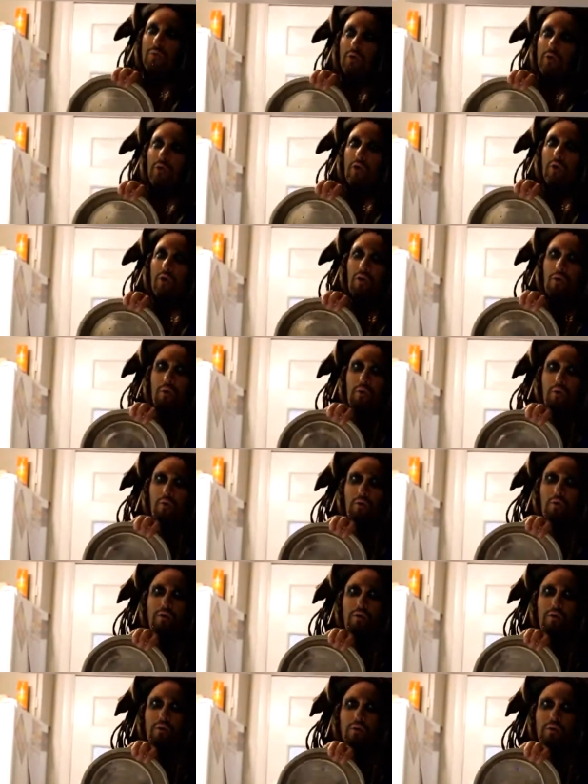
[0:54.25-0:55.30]

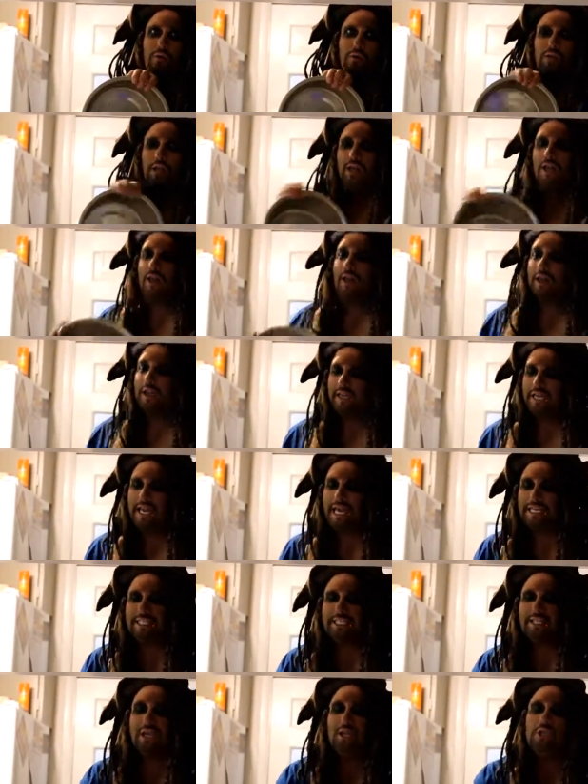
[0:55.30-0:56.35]
bowl.
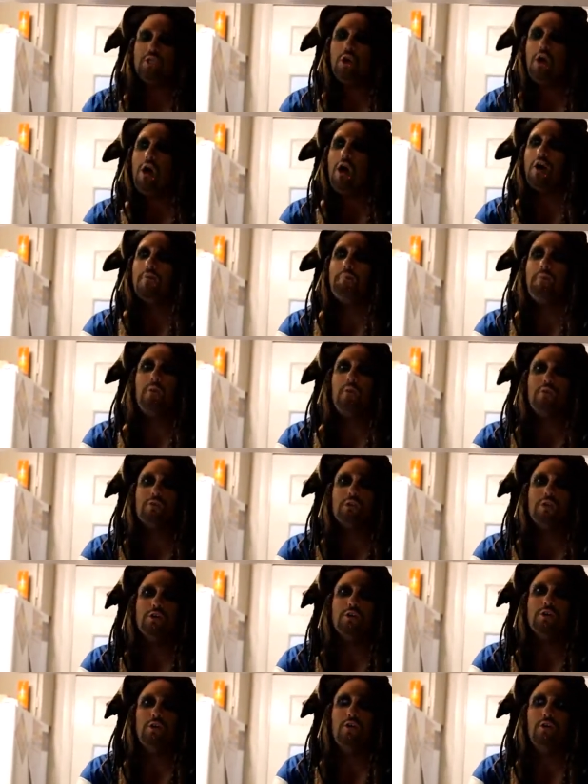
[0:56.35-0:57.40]
Yes, dog bowls
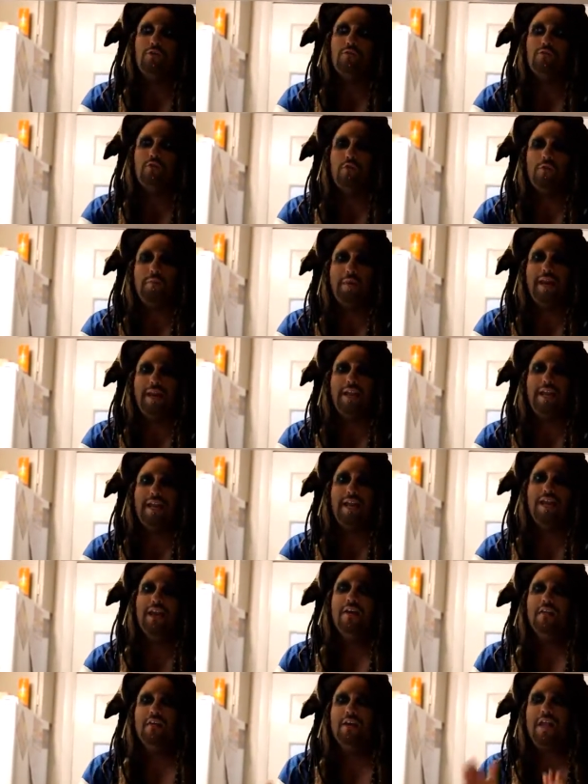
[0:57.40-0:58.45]
are known for making
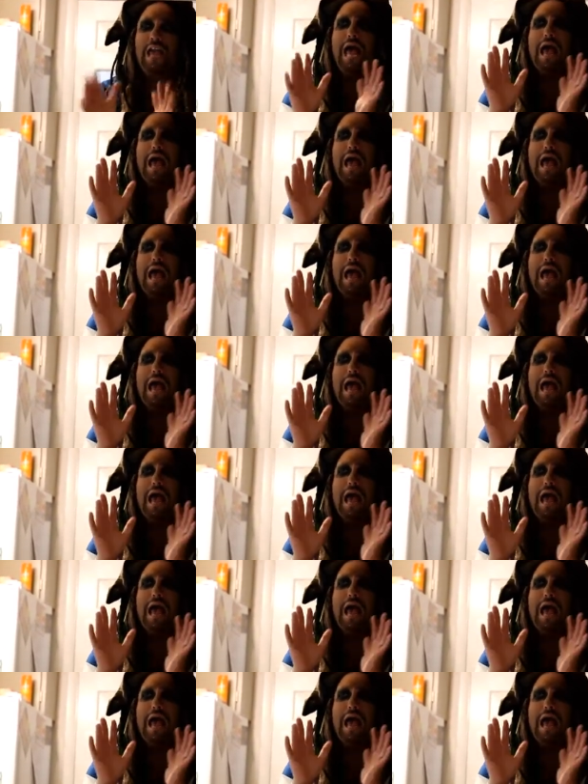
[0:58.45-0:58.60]
the